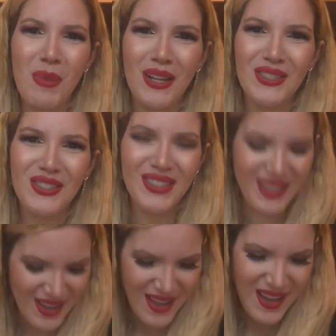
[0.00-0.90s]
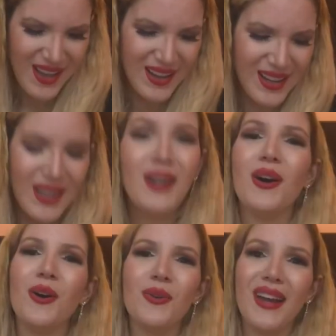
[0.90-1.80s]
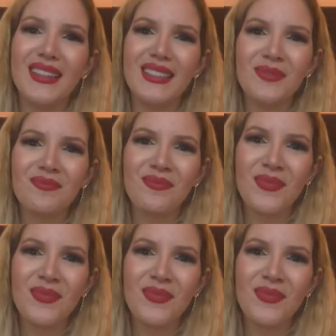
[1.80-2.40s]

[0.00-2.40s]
much already,